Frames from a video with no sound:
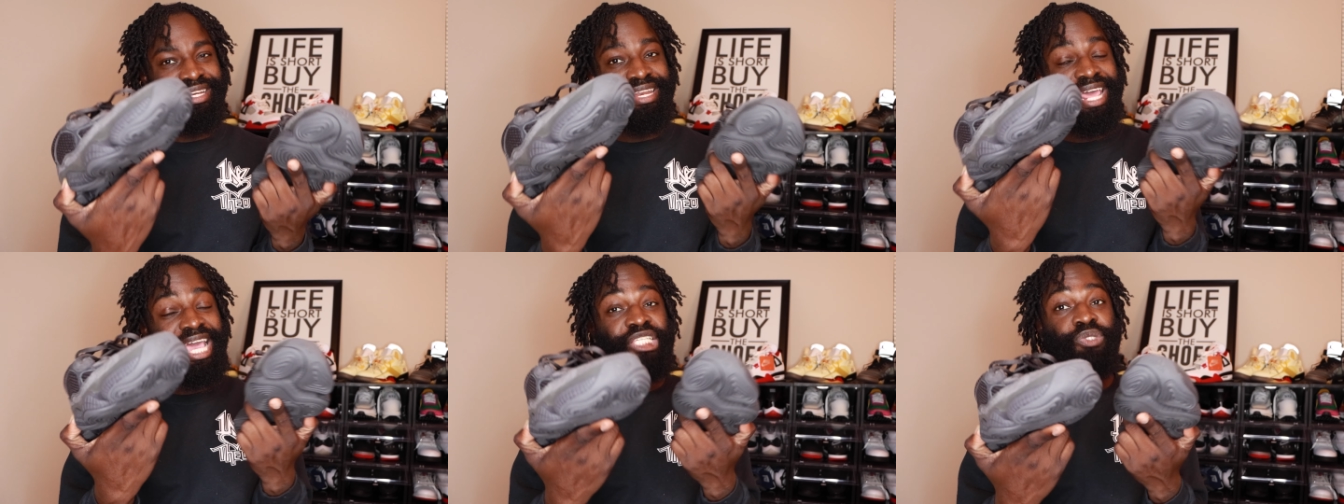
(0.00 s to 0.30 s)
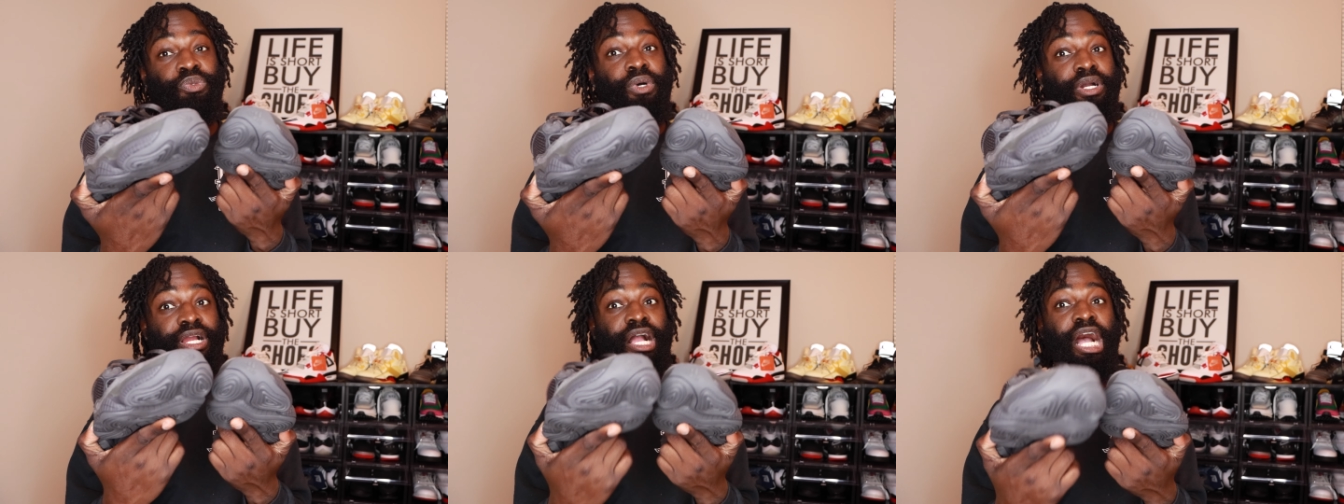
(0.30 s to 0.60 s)

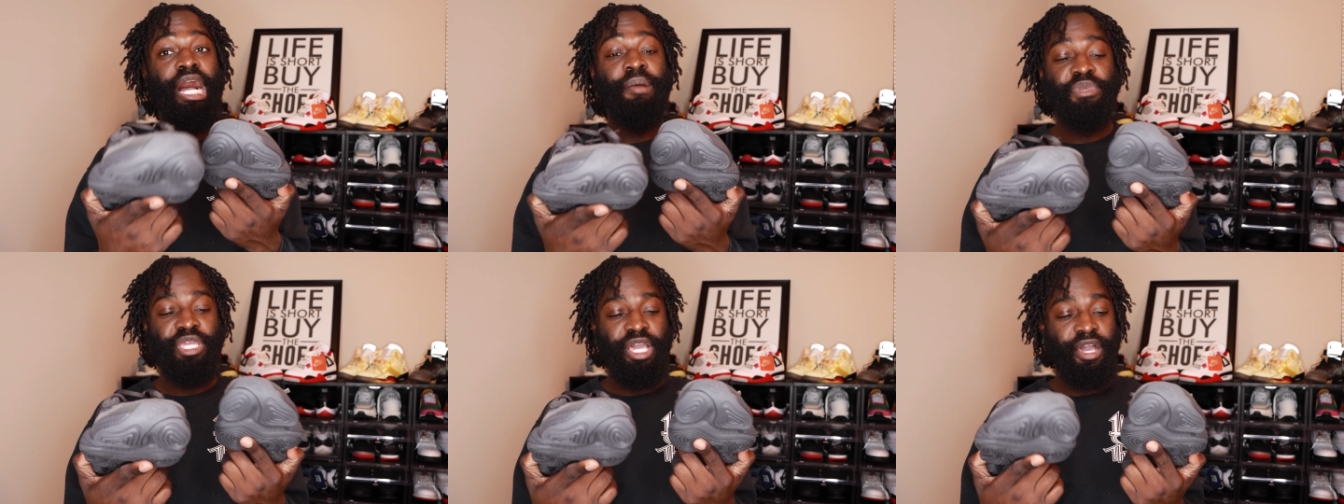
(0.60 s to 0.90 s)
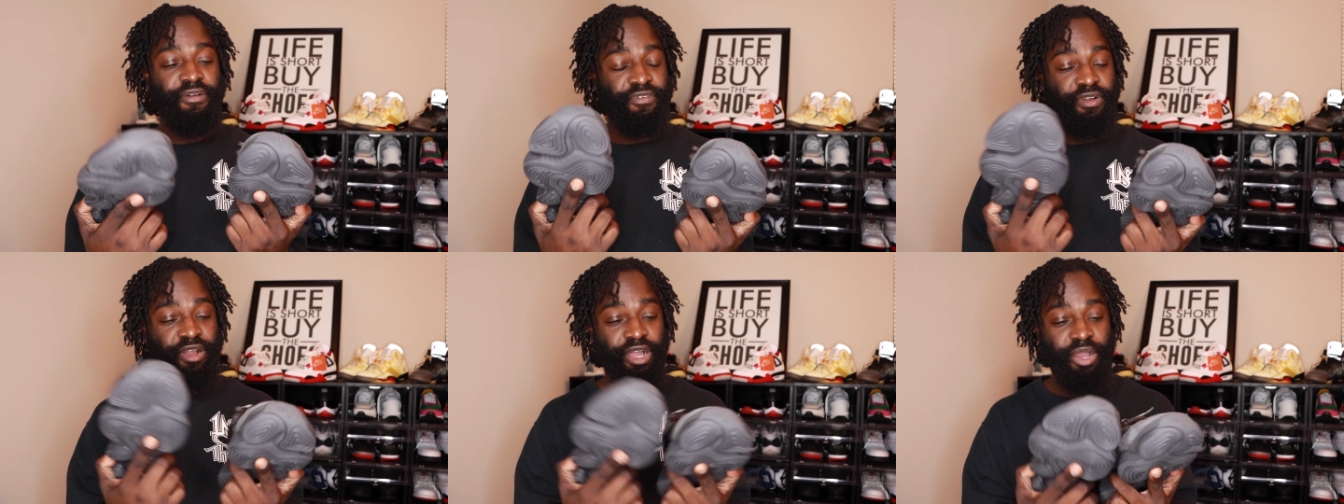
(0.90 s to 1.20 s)
That's what caught me
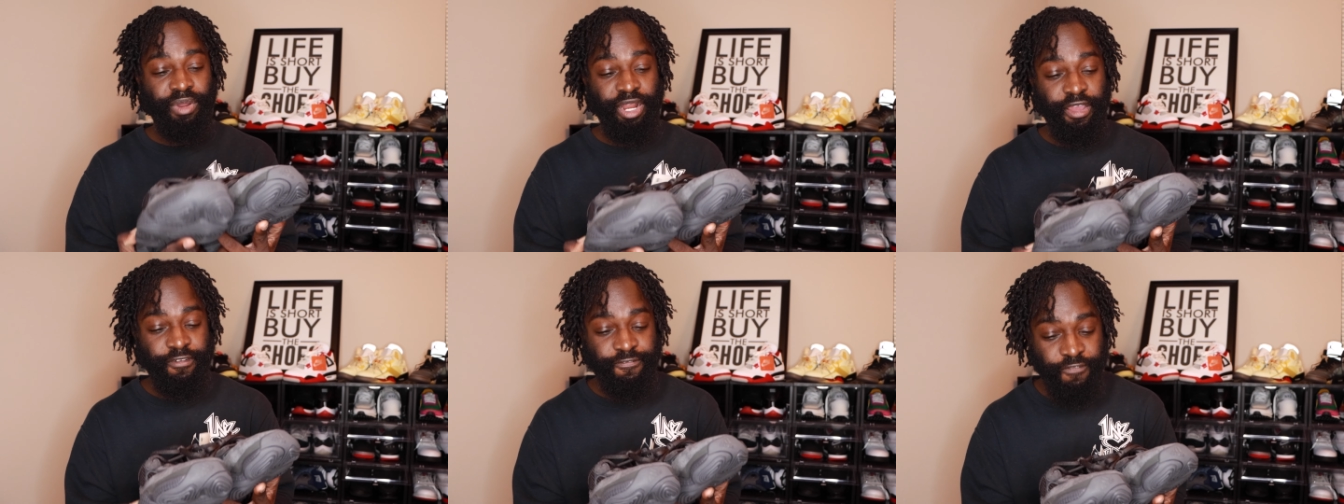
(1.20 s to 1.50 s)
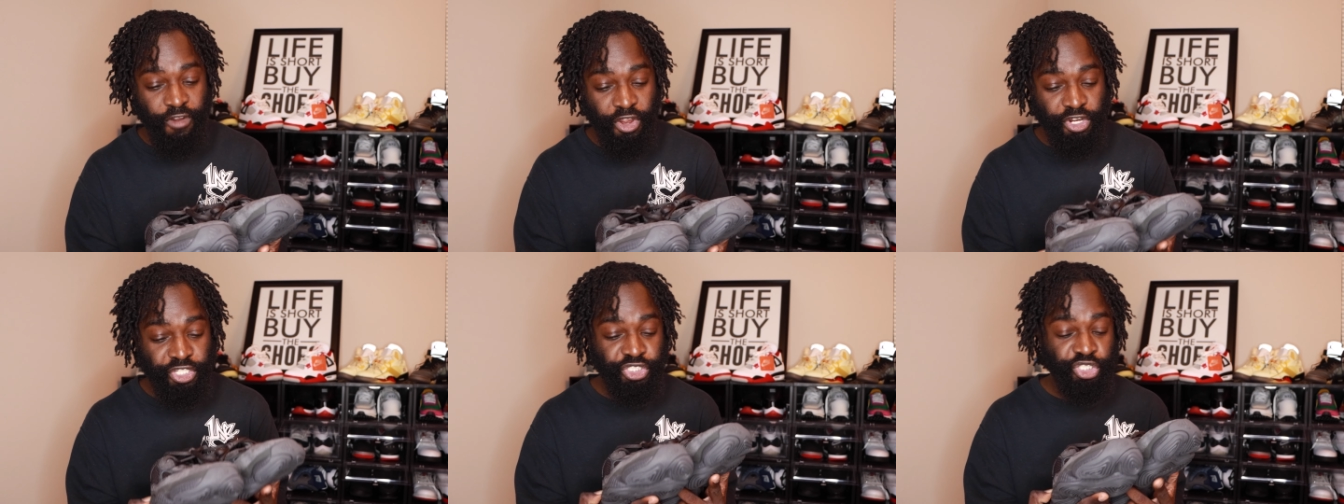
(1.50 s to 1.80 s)
off guard. When I
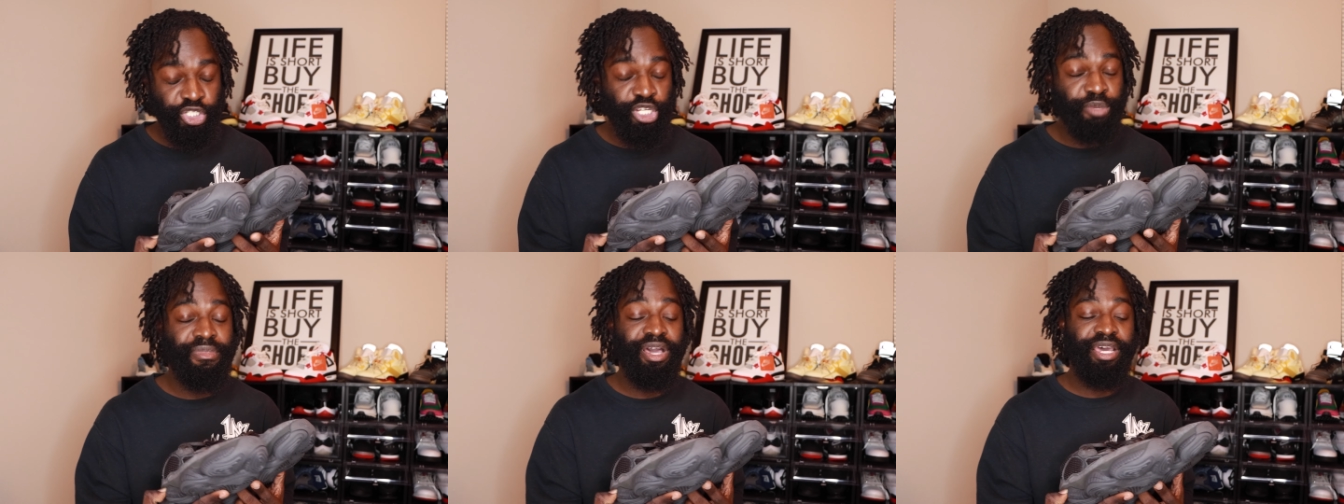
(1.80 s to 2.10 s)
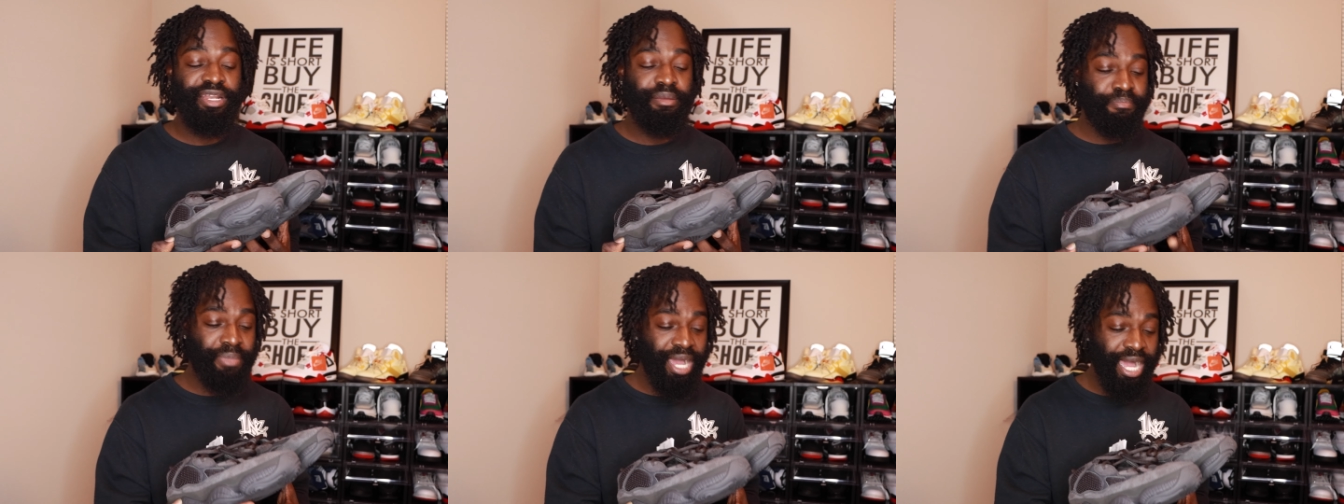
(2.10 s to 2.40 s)
first took them
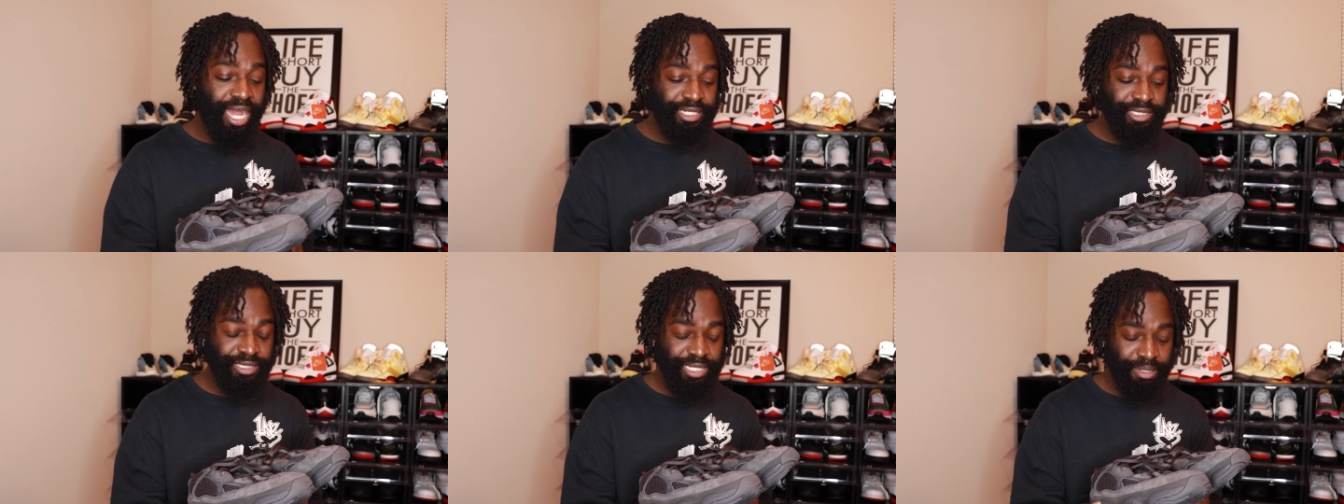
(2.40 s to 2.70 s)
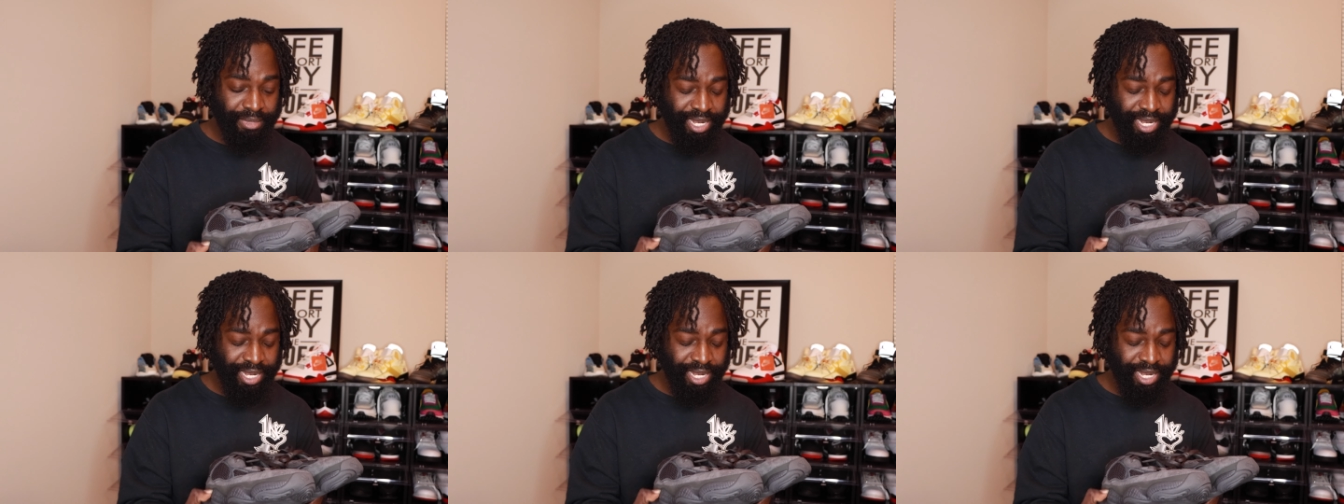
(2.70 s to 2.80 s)
out of the box,